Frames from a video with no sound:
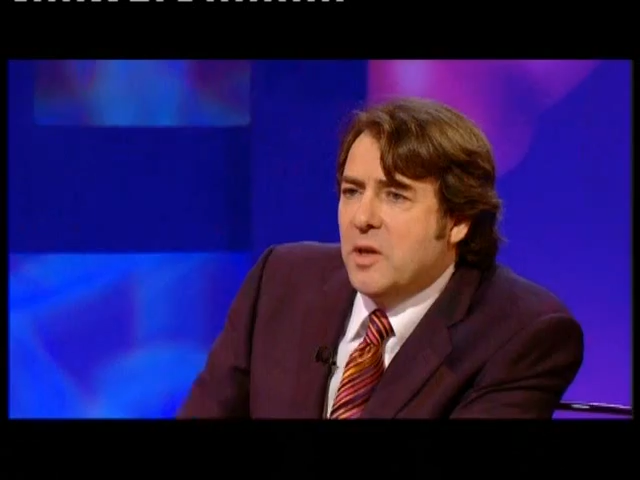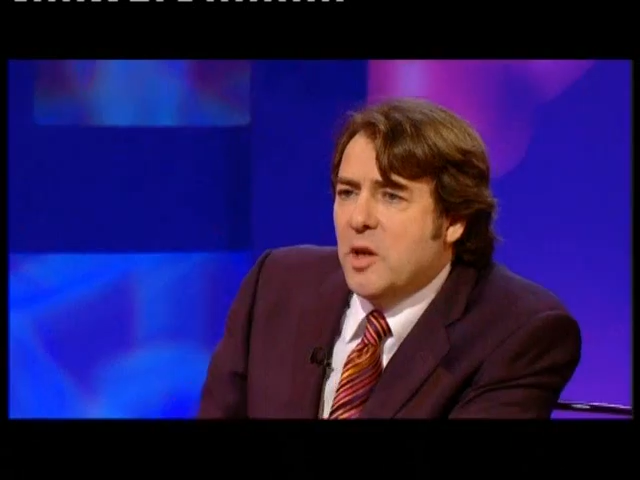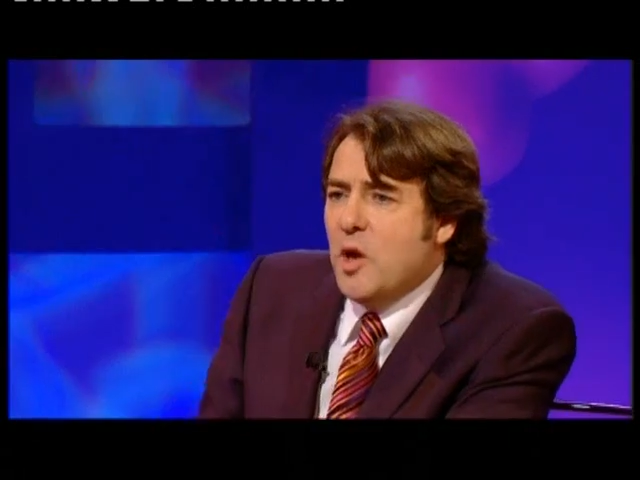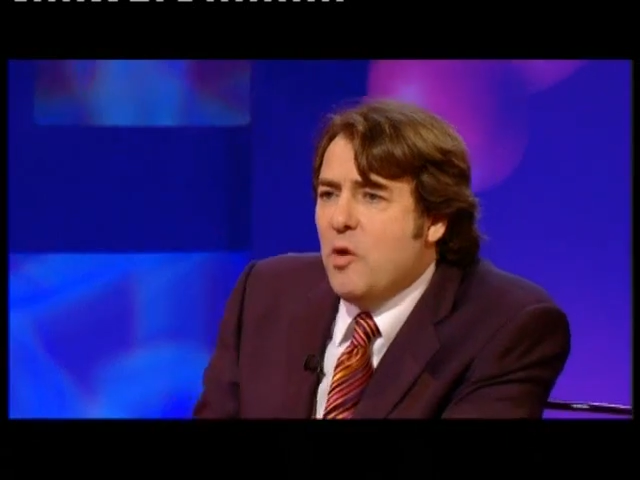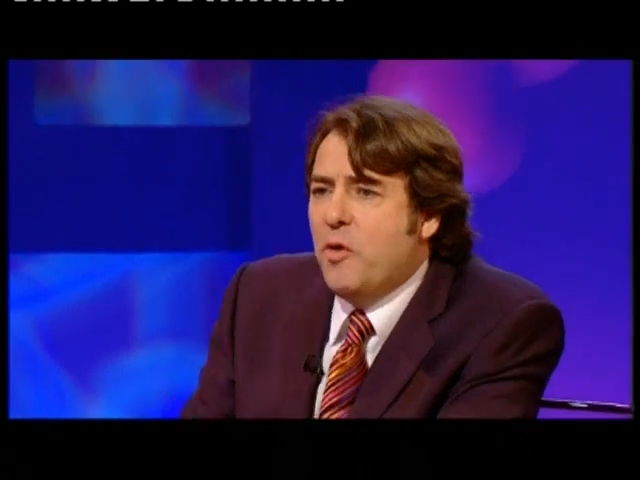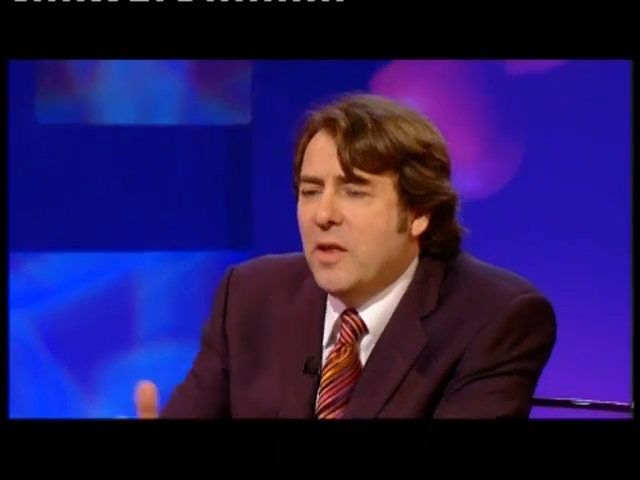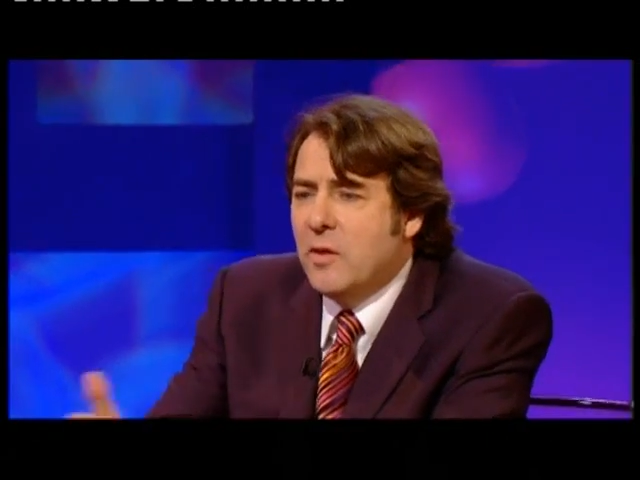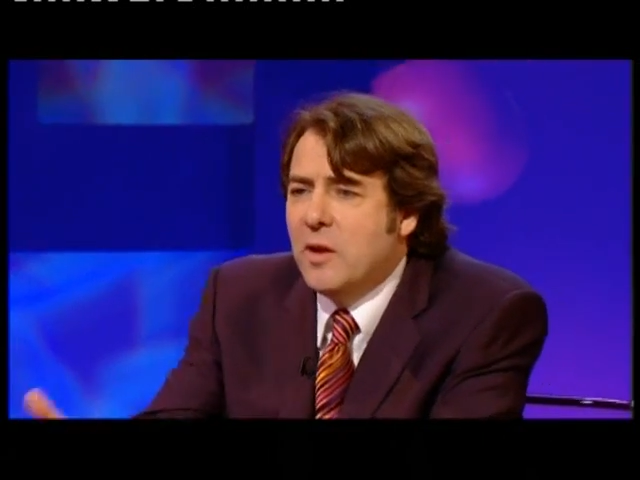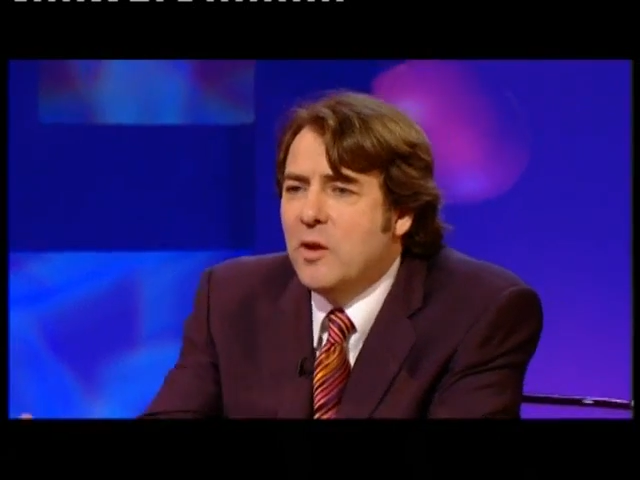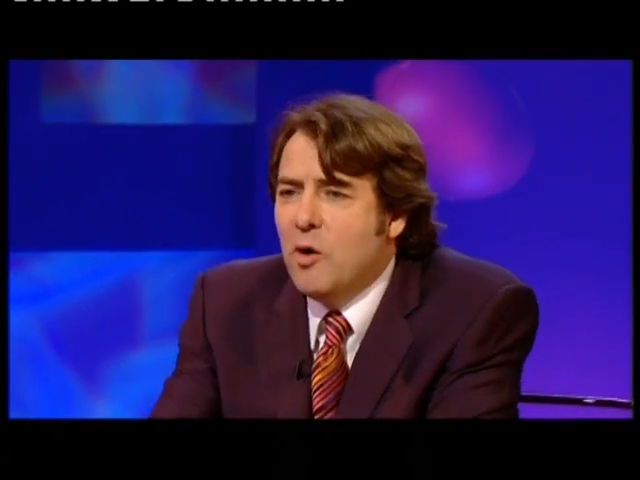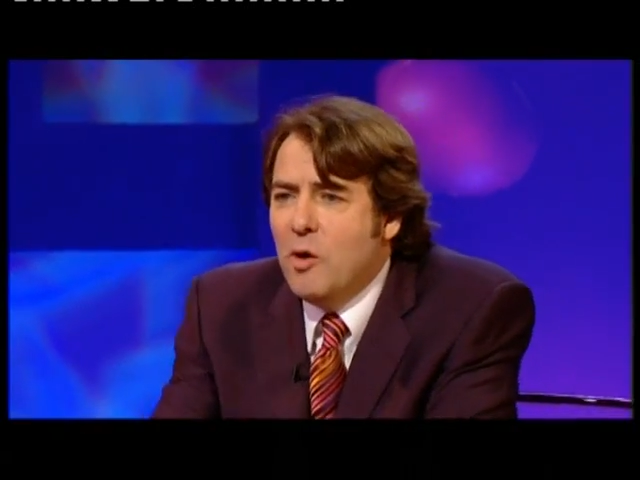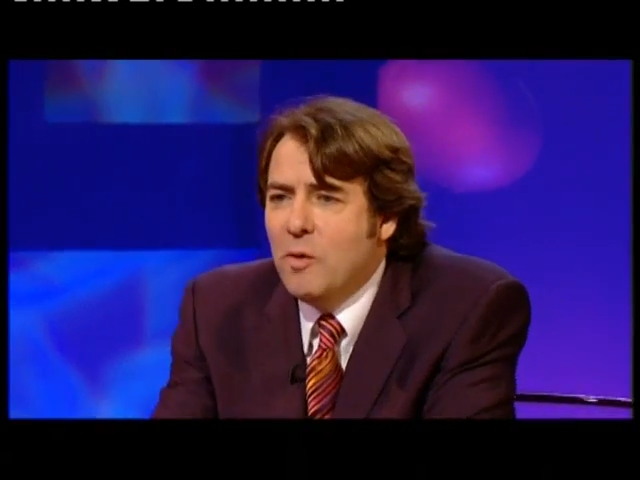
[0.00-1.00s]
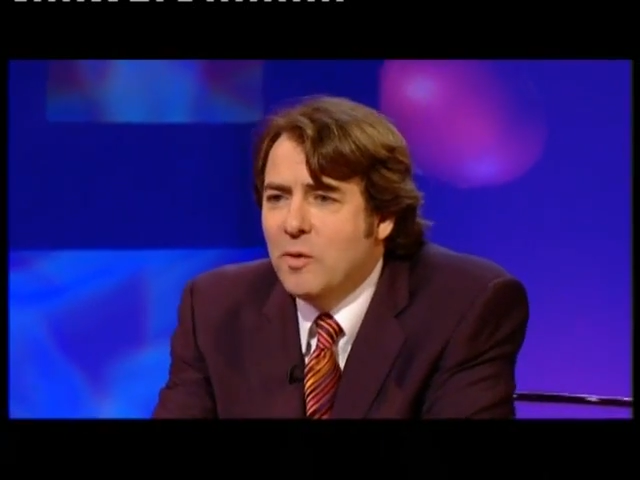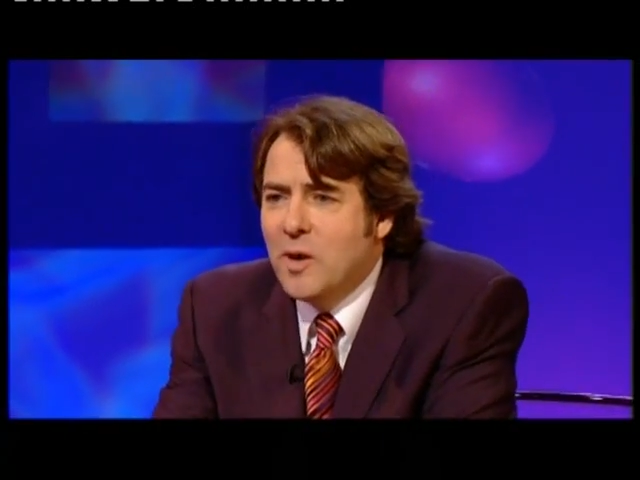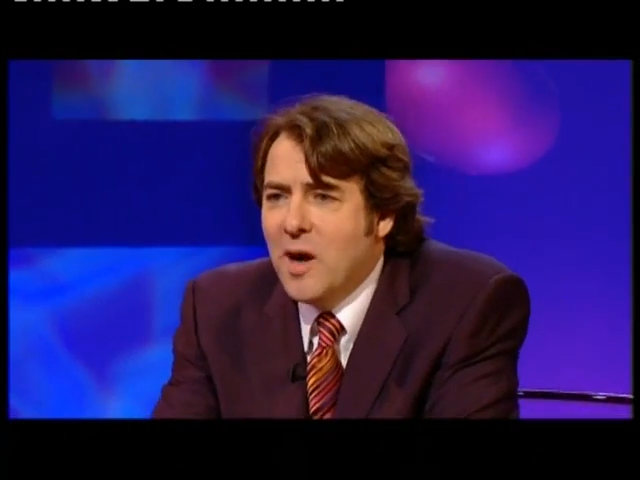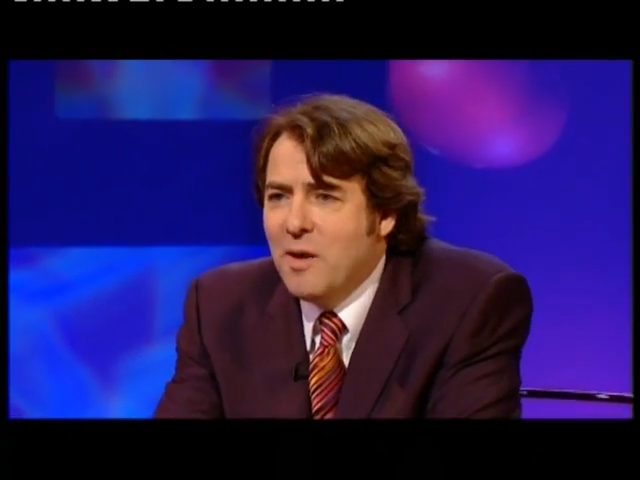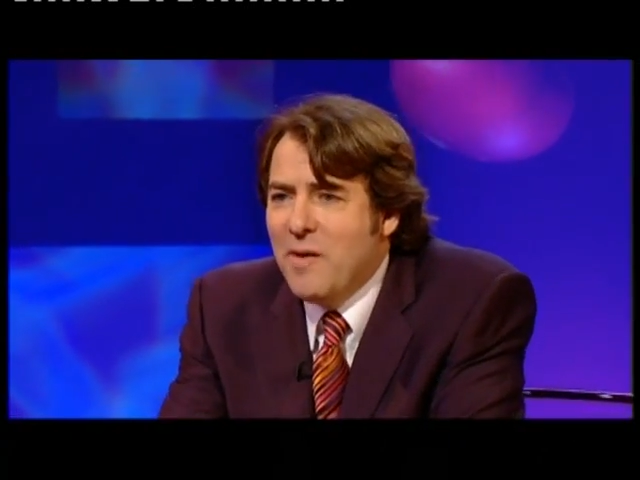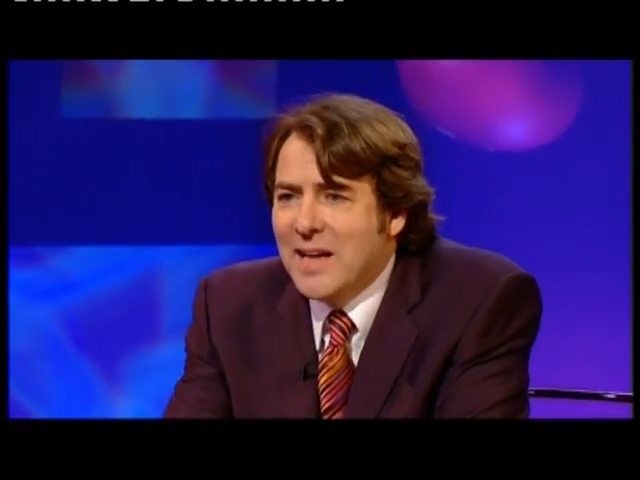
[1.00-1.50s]
But do you think that you're
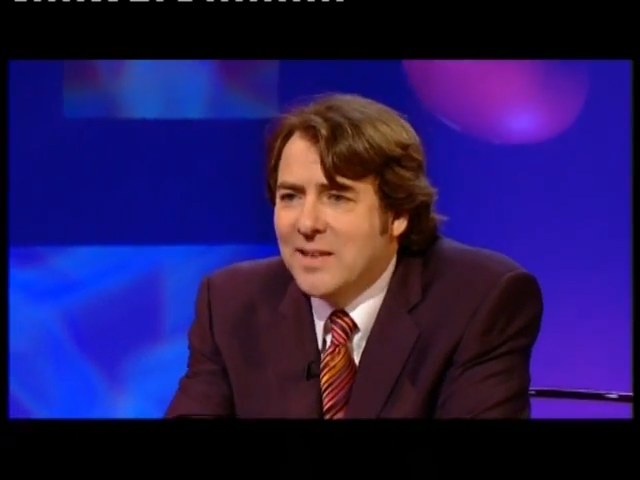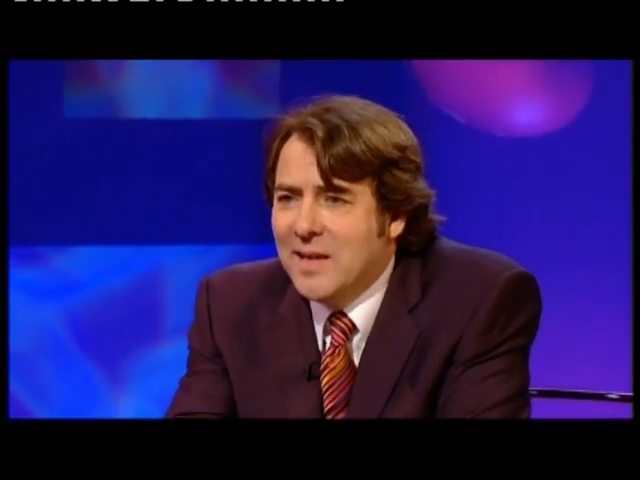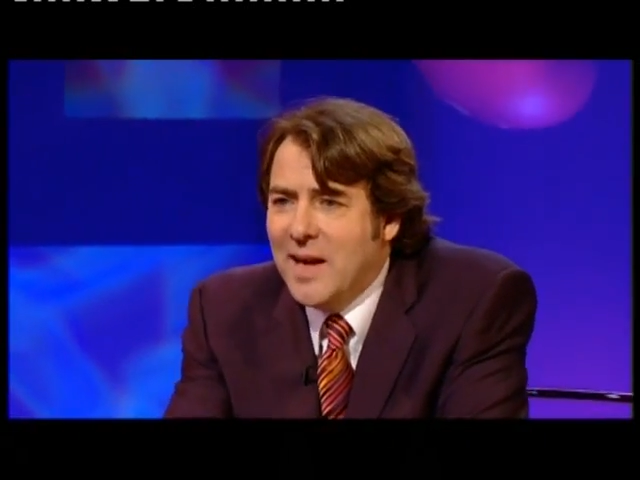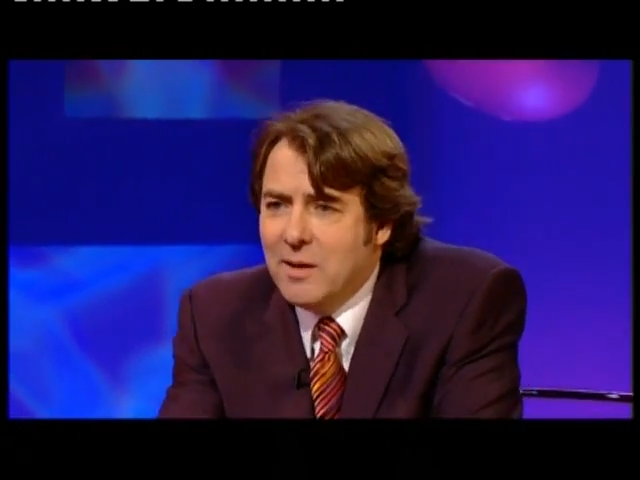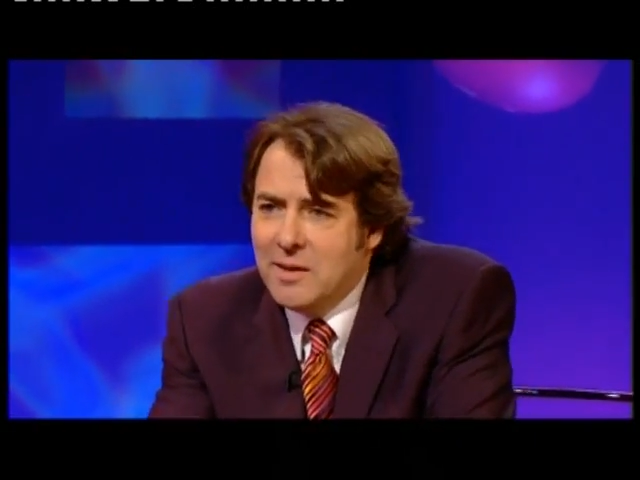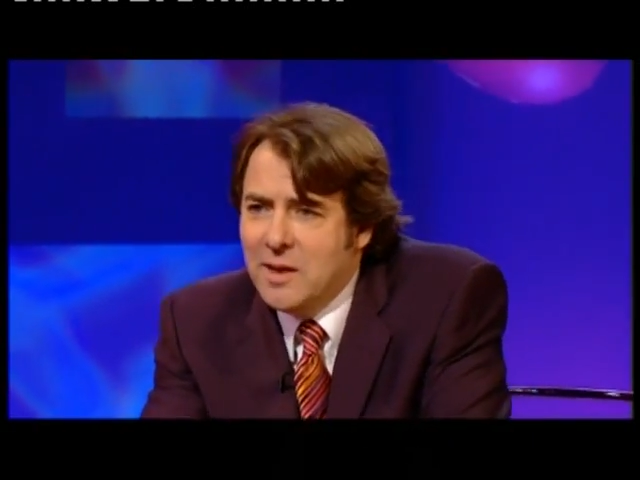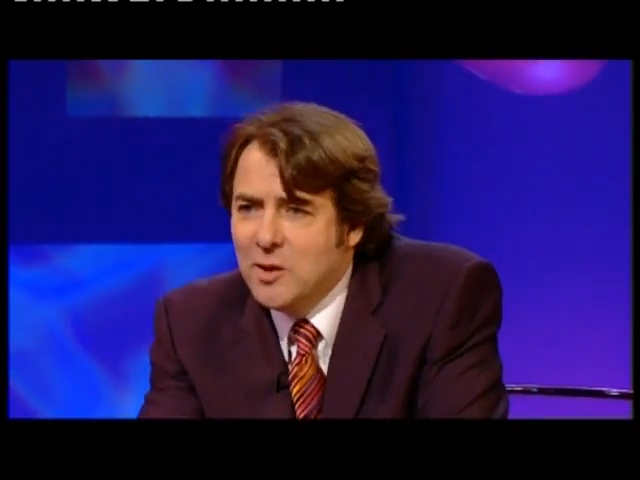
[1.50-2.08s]
kind of acting out